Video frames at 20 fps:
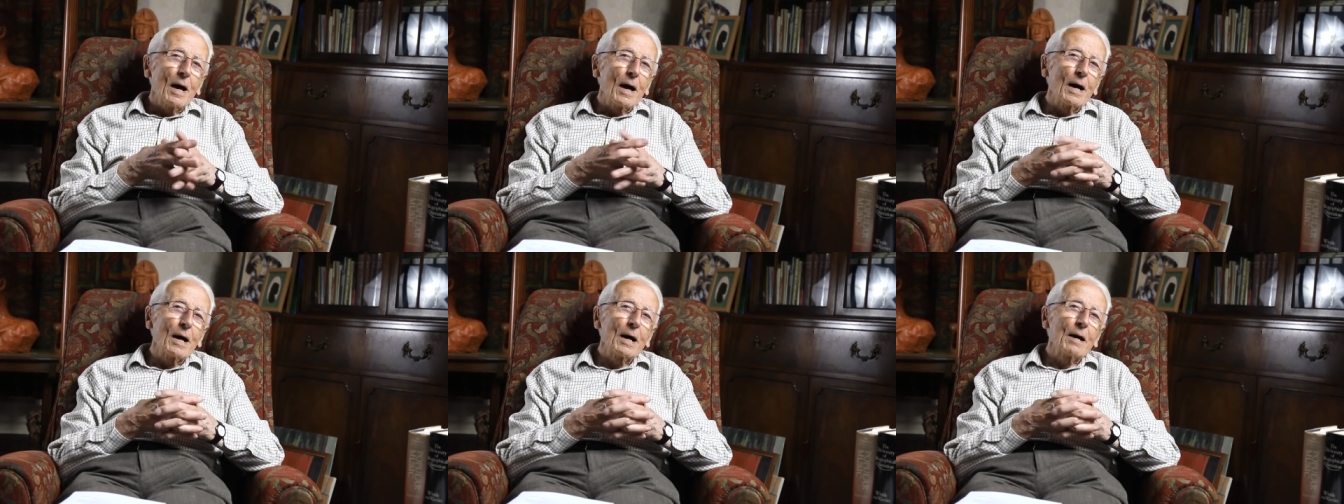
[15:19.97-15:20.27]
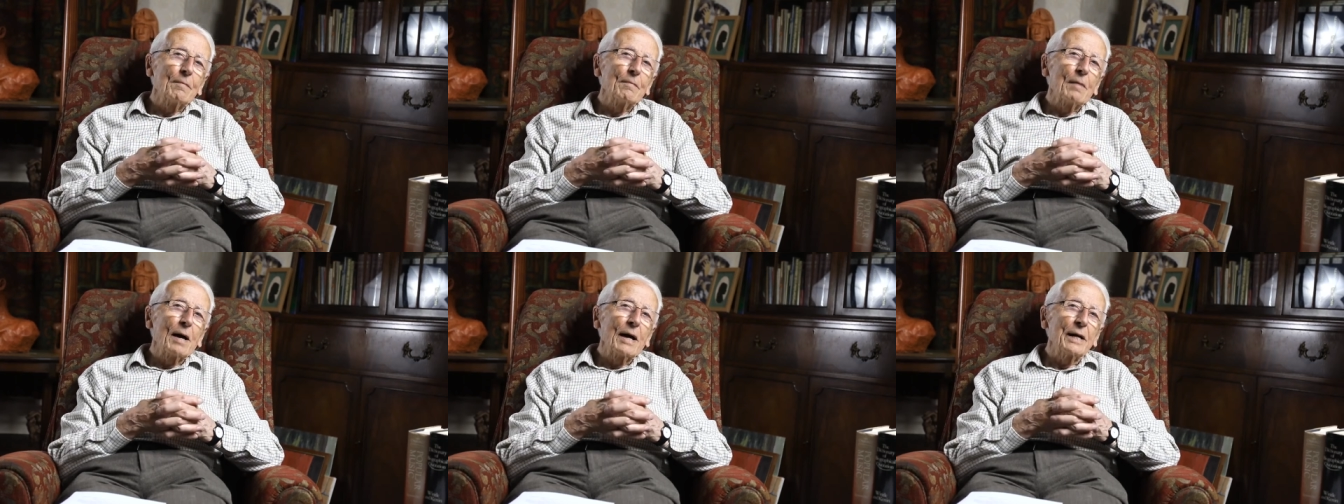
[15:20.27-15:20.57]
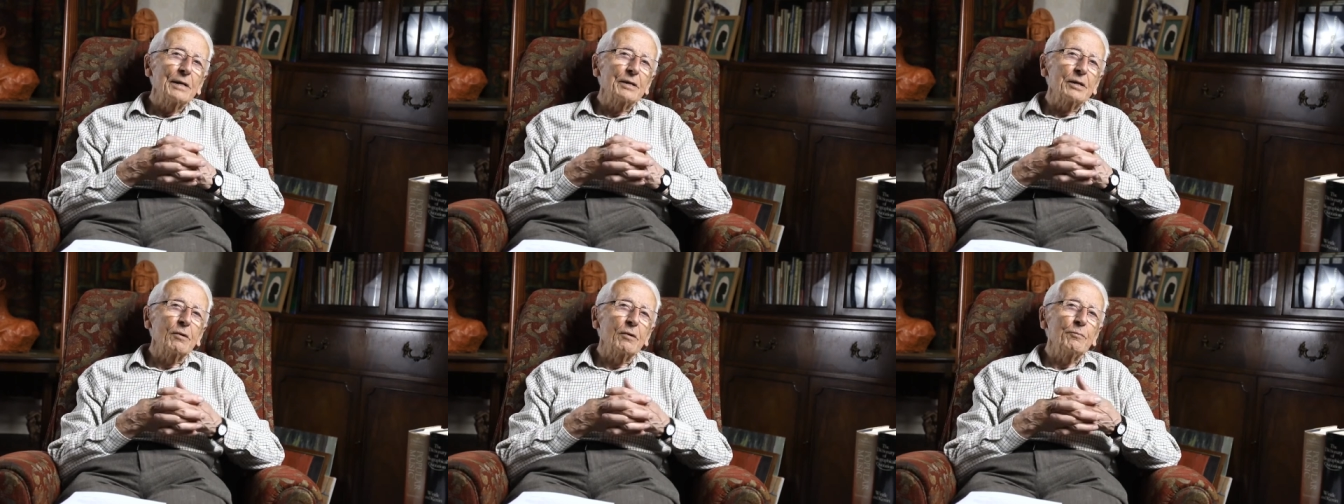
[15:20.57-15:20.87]
Um, I
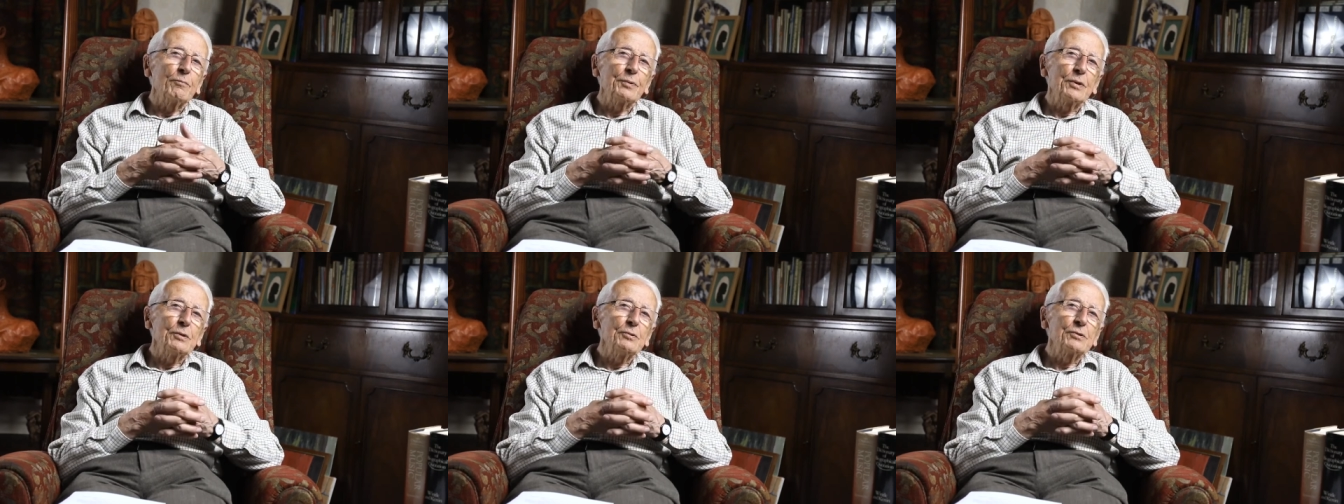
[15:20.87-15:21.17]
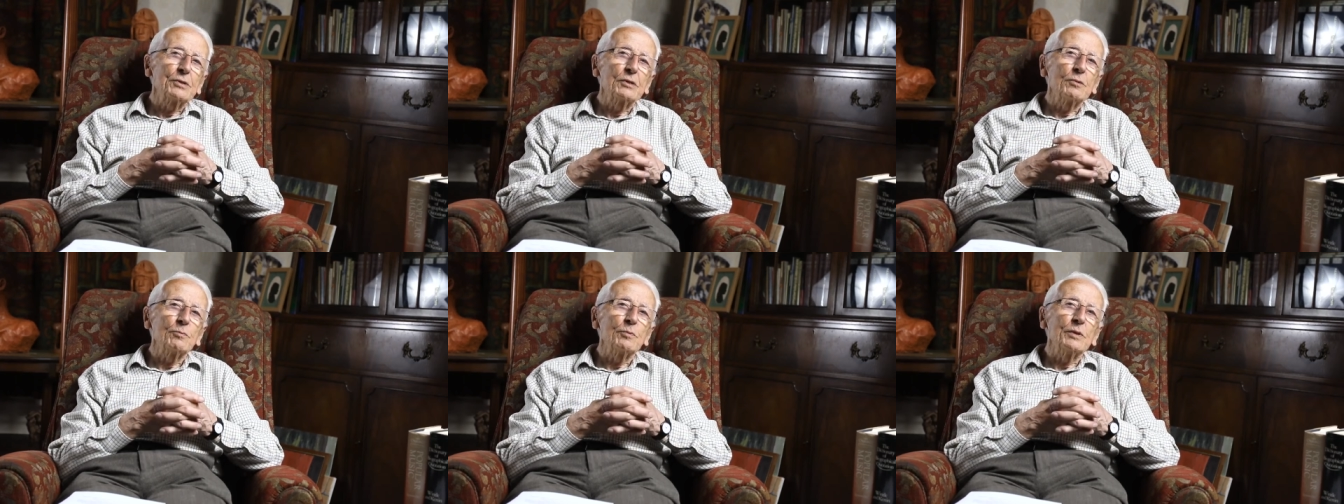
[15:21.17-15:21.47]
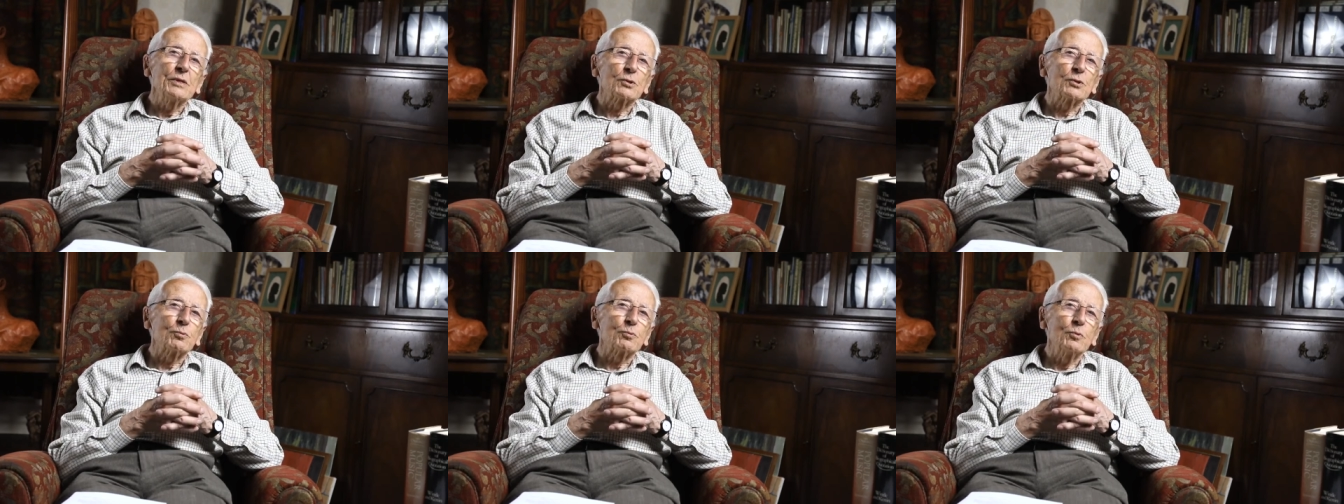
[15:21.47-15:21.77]
had a computer
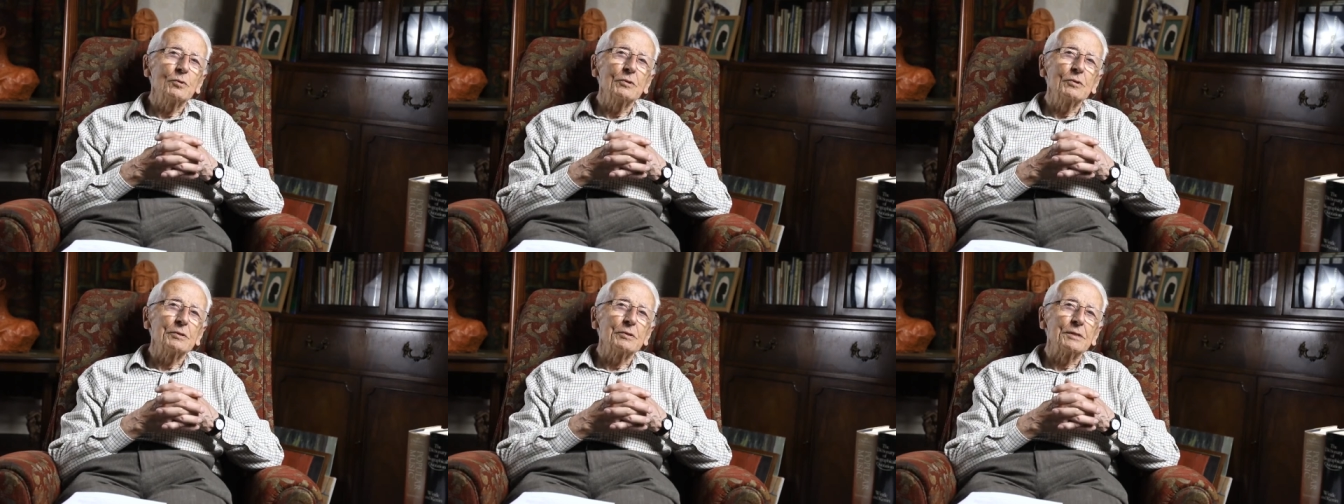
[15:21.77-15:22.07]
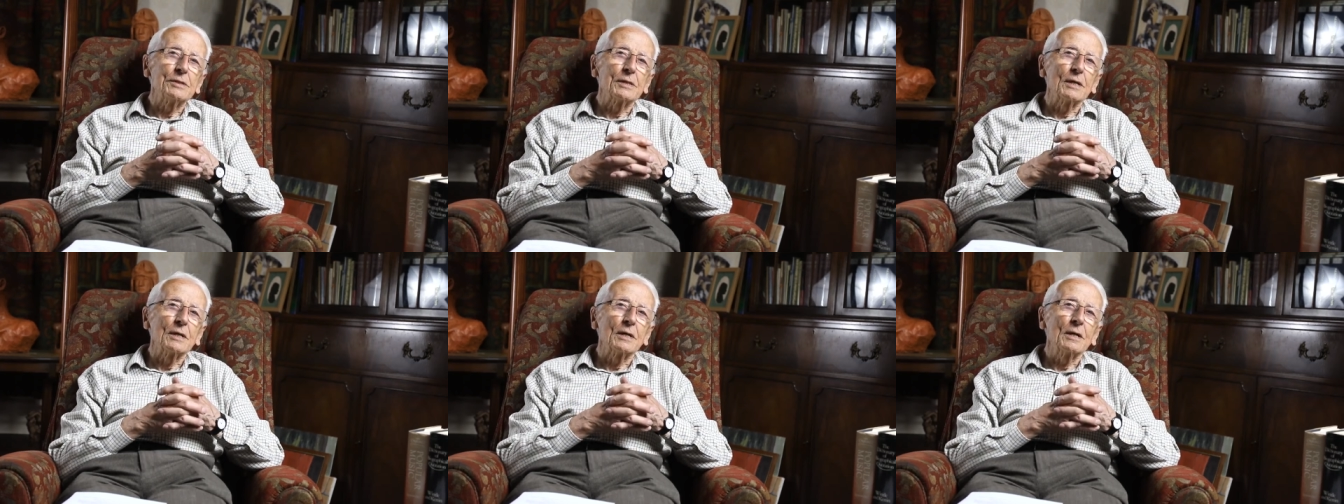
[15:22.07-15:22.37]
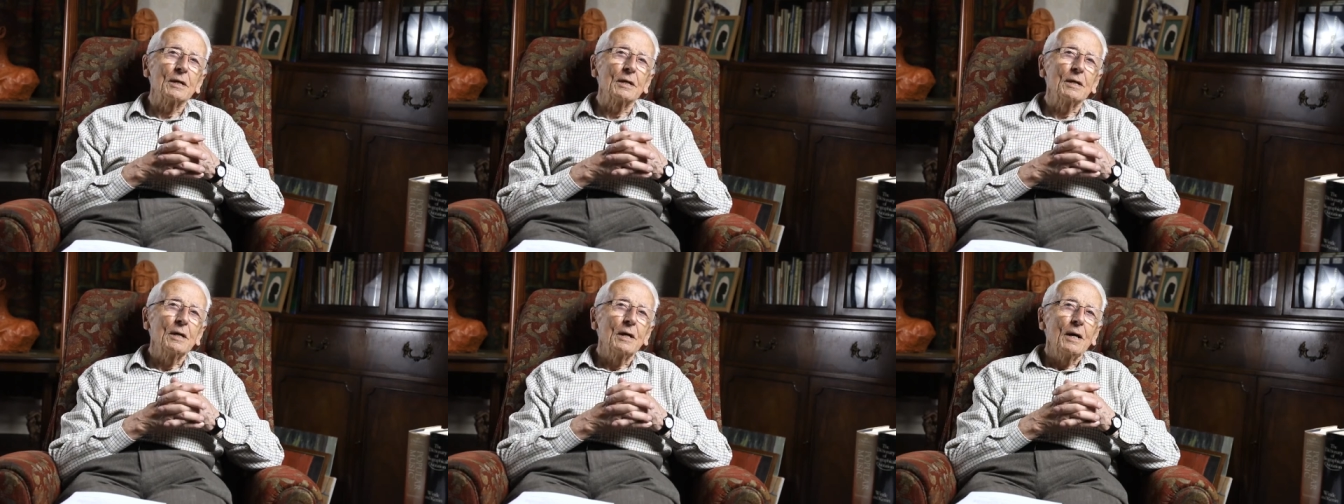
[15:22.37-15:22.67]
which would
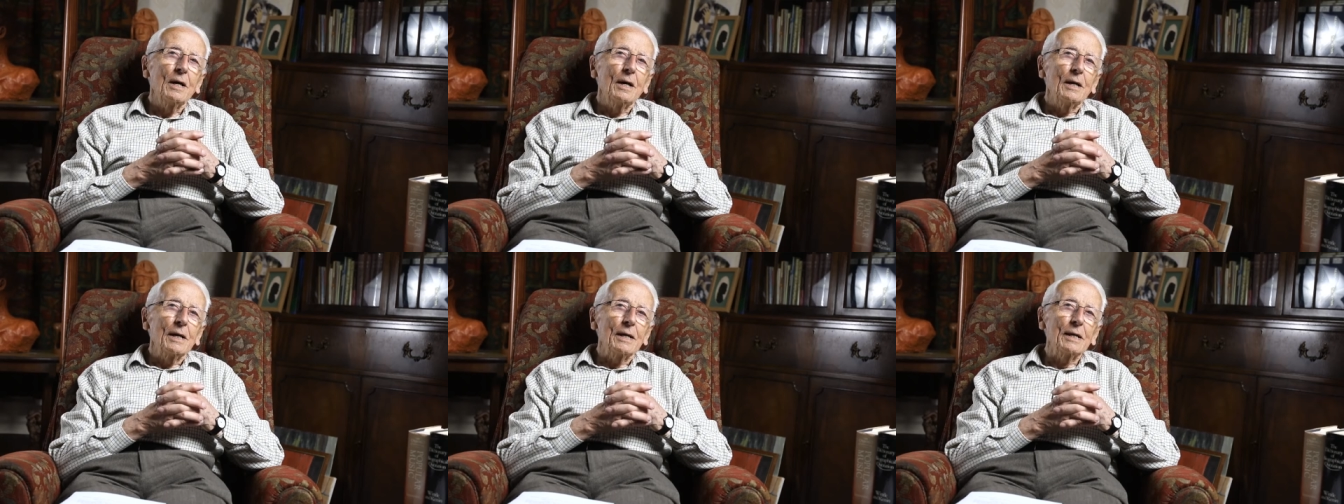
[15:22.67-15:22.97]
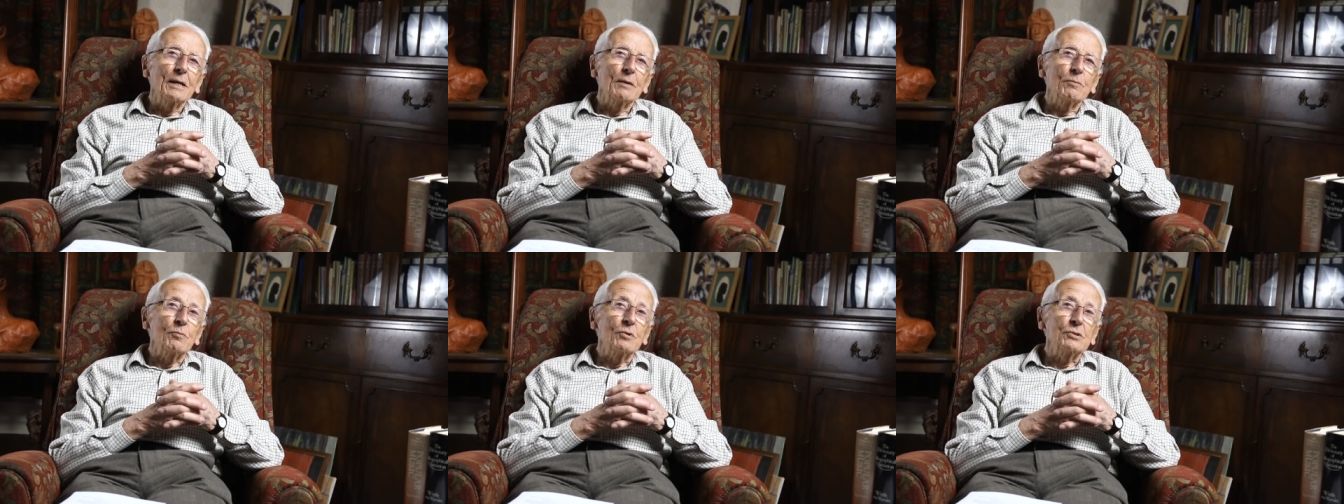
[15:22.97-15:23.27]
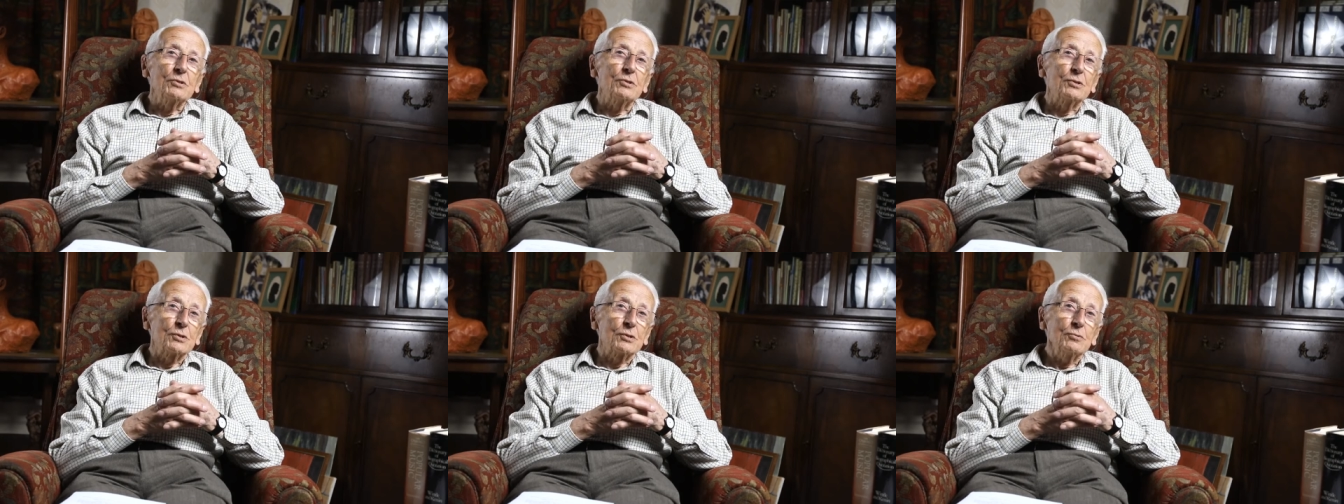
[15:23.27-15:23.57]
uh, it
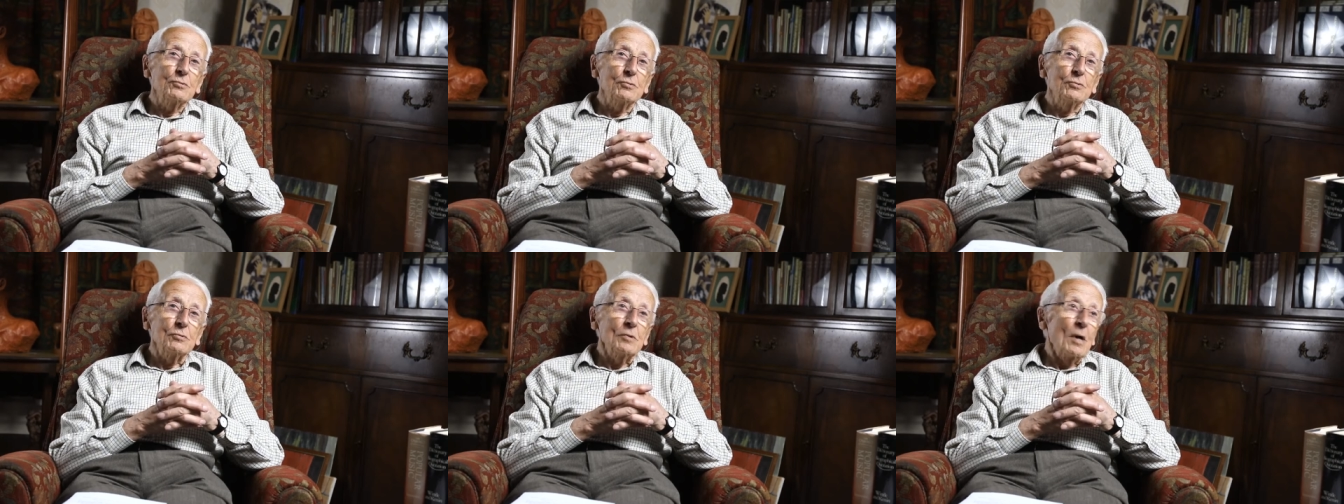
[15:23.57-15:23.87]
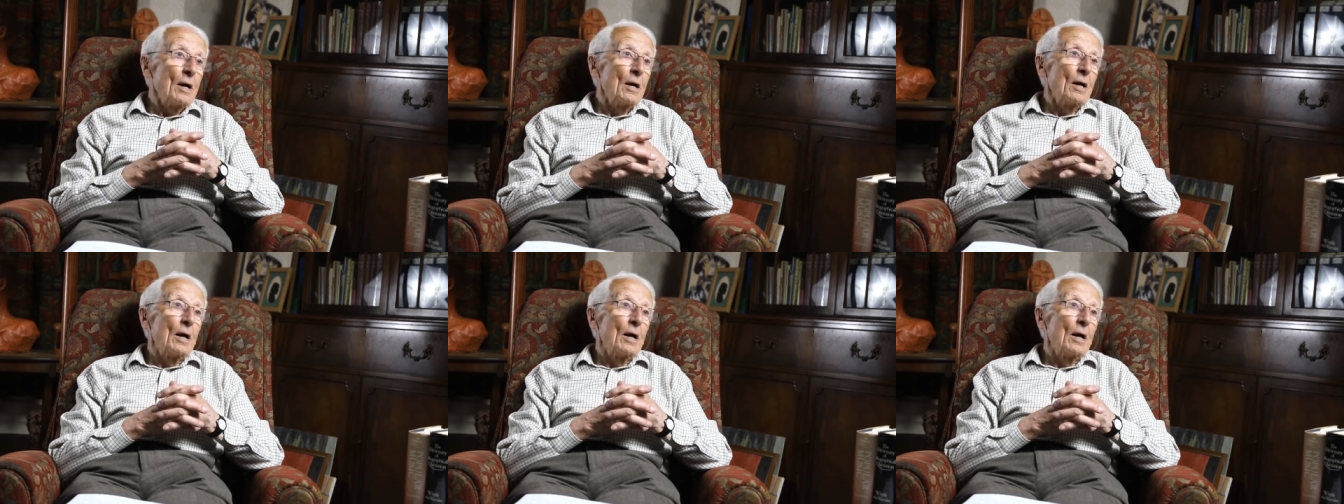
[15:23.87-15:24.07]
would do